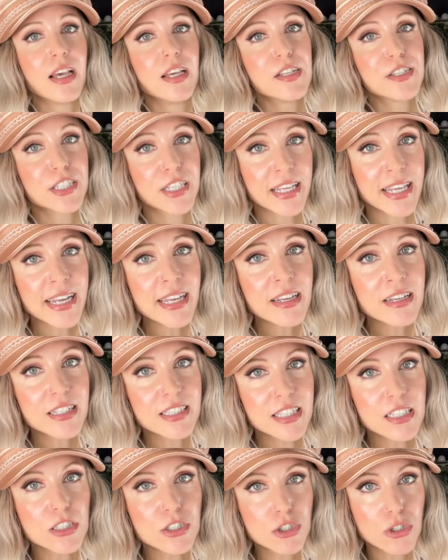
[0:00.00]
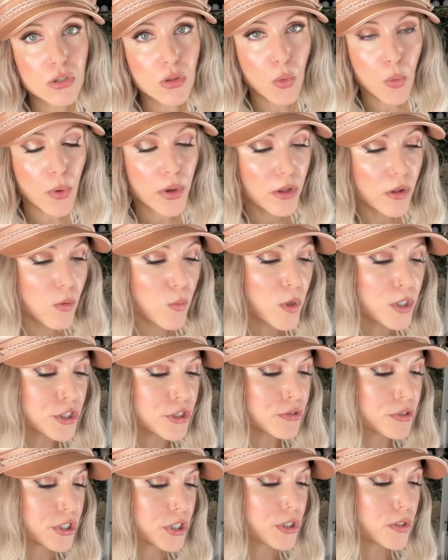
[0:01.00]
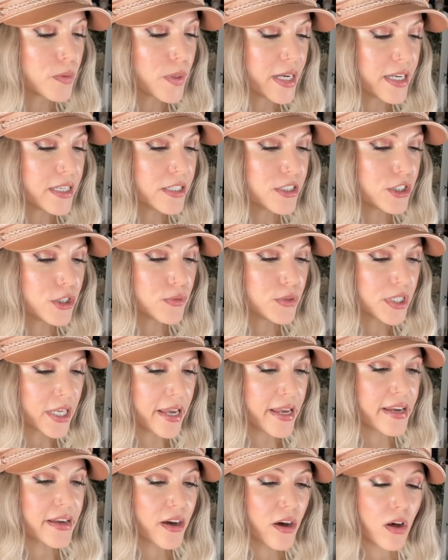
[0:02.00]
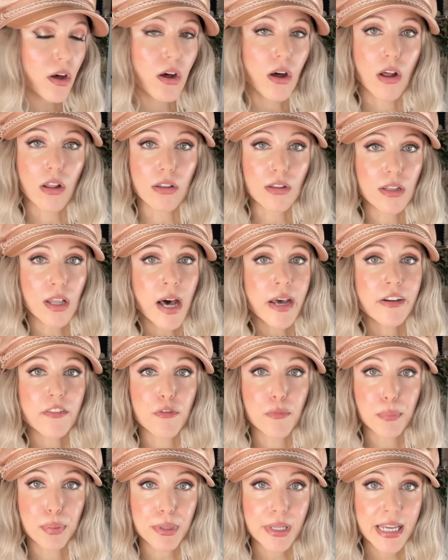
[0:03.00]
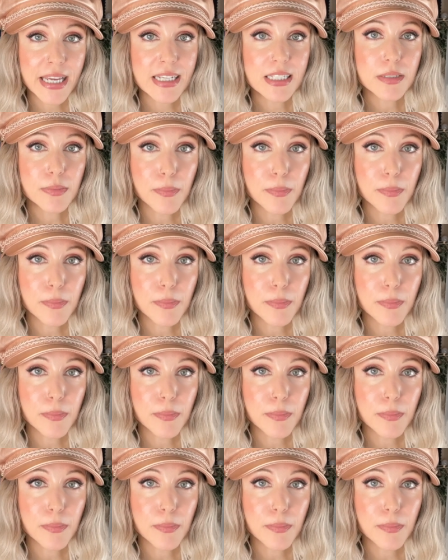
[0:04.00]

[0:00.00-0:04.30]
To get an essential oil, what you do is you take a, a lot of plant